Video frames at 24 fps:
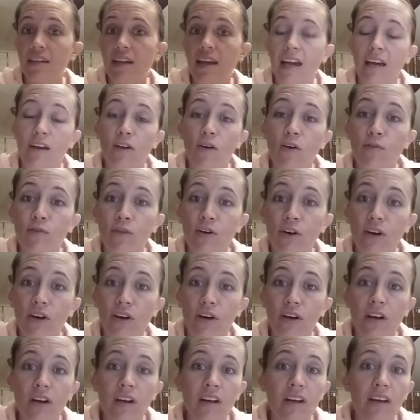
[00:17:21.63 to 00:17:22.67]
And
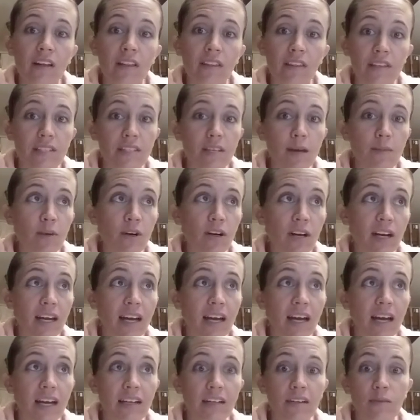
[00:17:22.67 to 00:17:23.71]
over the summer, I
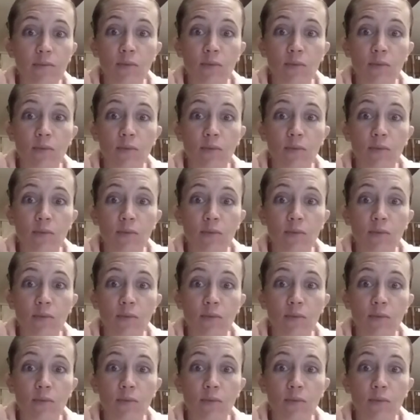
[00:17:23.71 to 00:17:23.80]
had